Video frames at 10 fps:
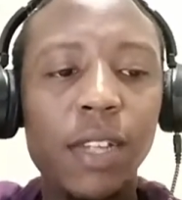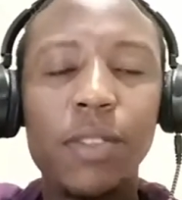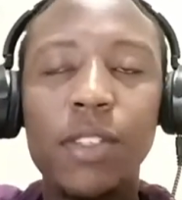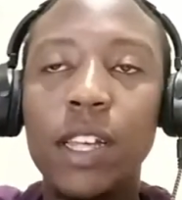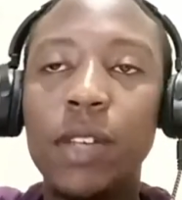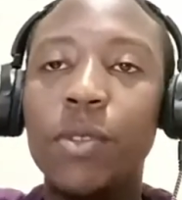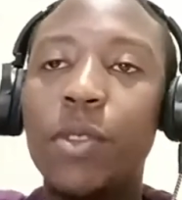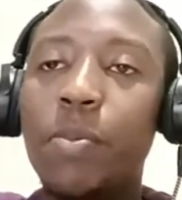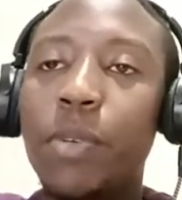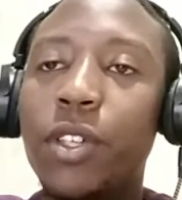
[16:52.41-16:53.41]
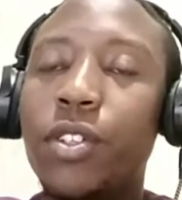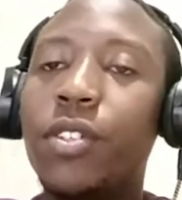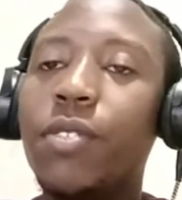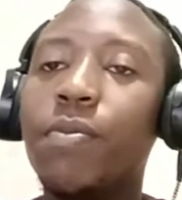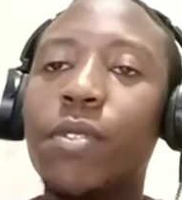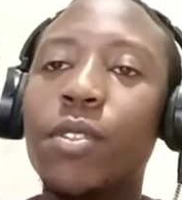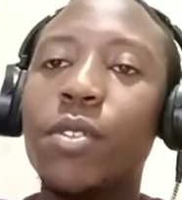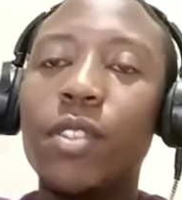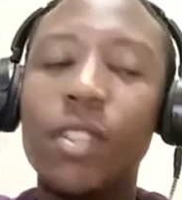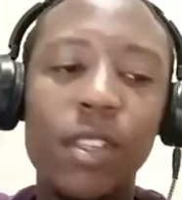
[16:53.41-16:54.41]
outside with pitch.
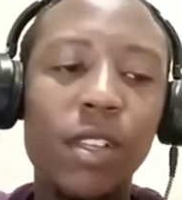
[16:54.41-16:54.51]
So,